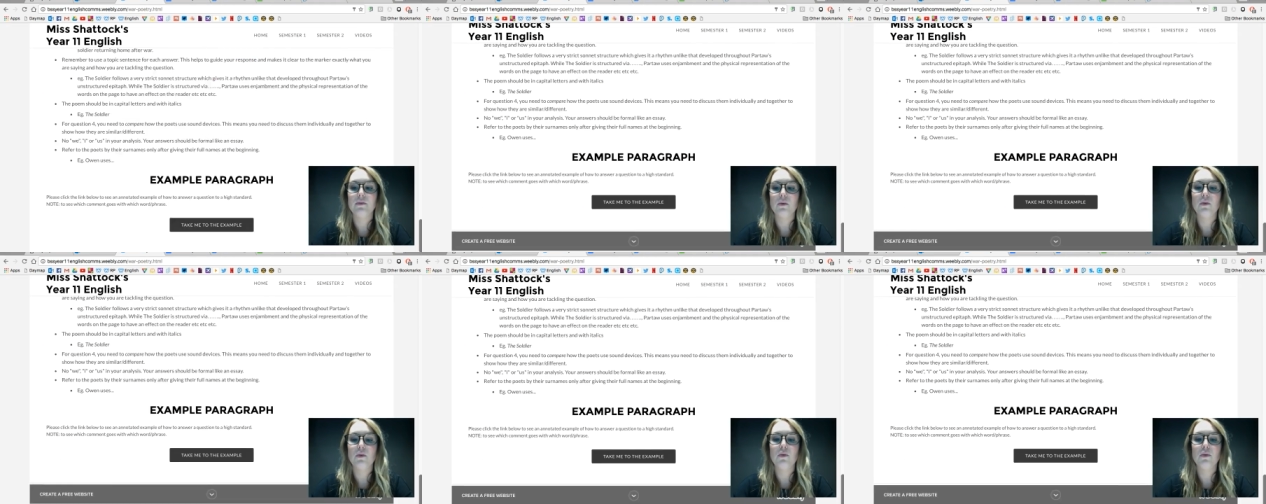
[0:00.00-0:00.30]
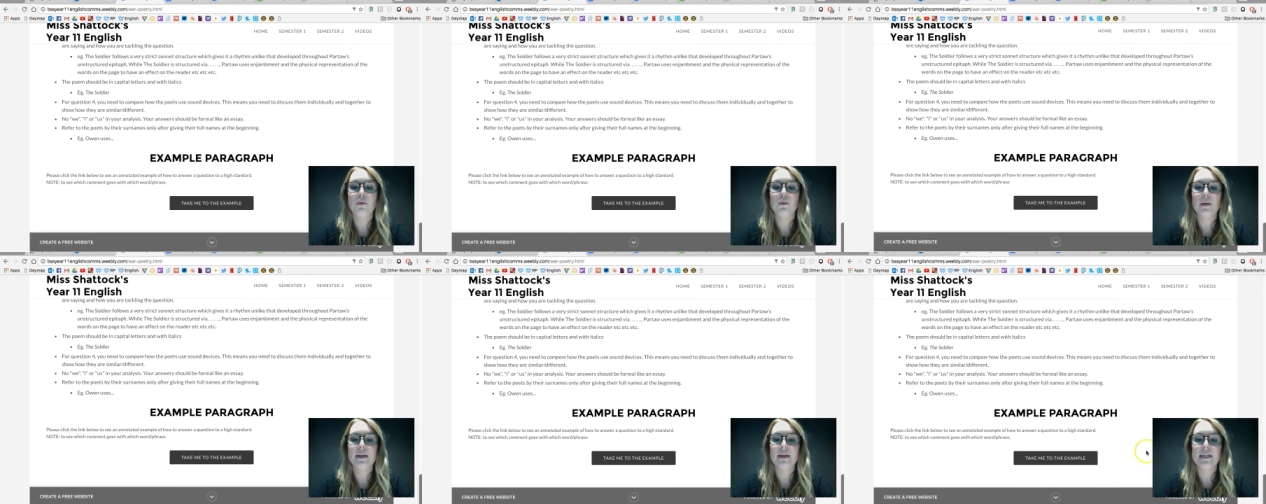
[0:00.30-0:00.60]
all
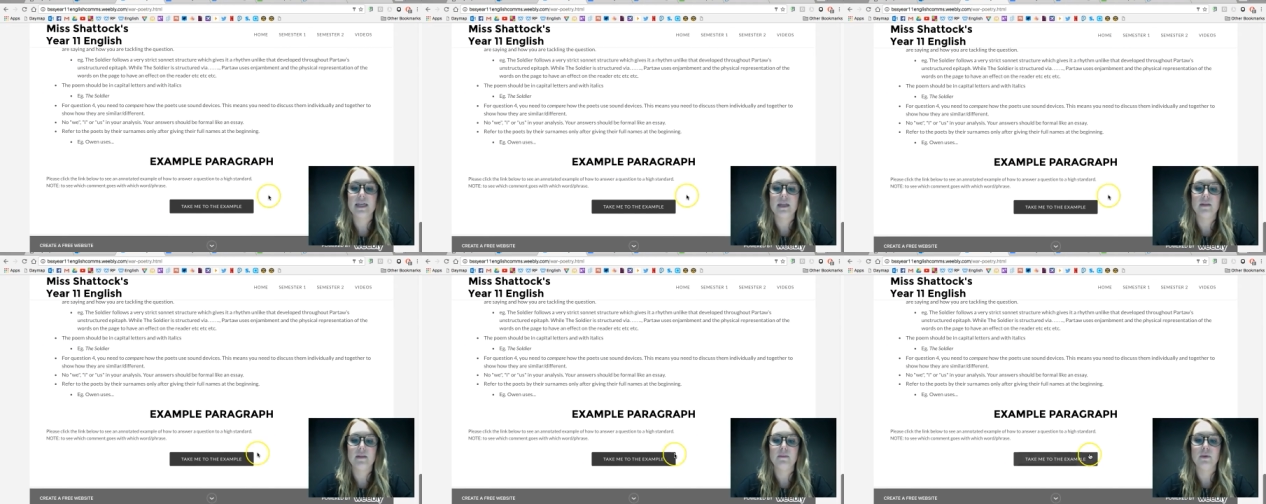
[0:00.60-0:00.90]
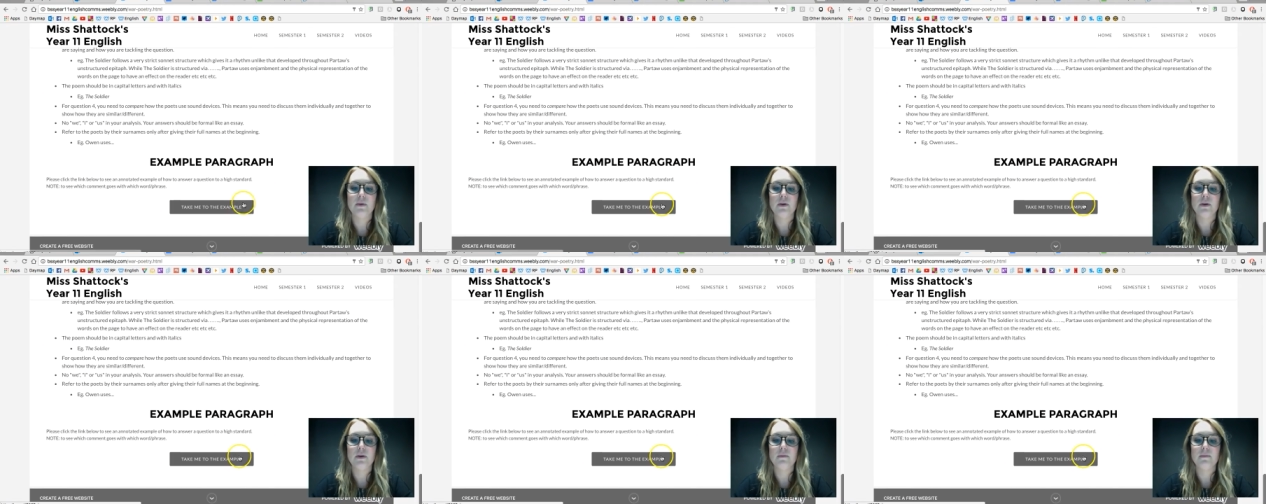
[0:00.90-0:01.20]
the way down the
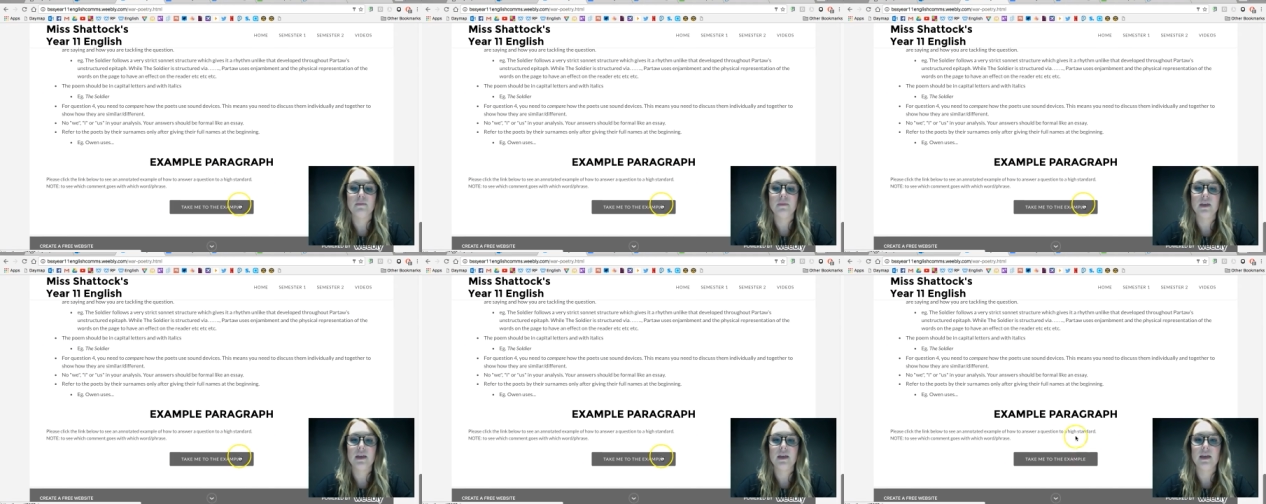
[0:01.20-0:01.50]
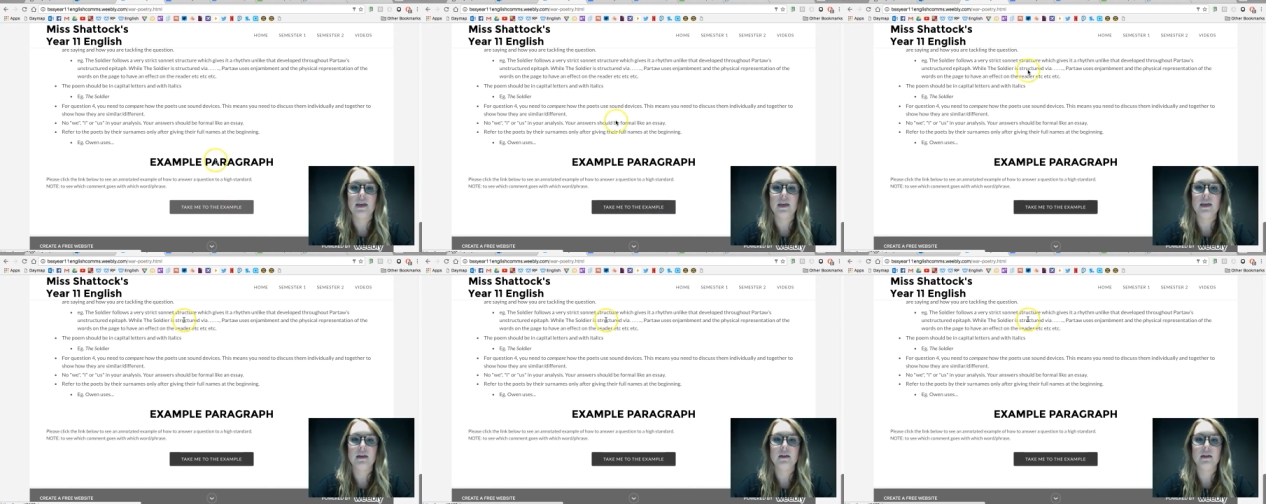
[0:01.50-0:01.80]
bottom
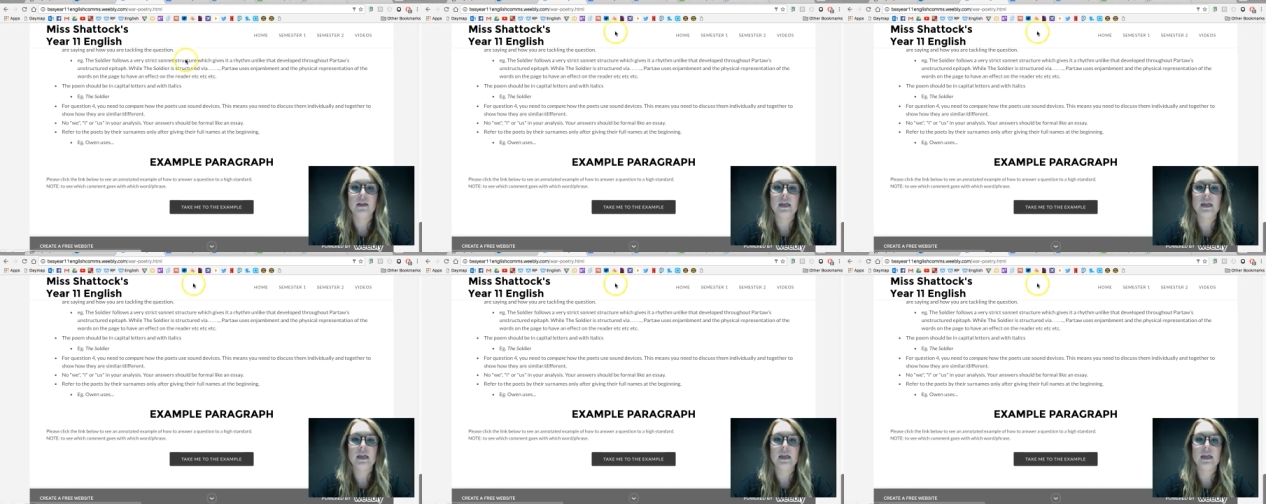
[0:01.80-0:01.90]
here,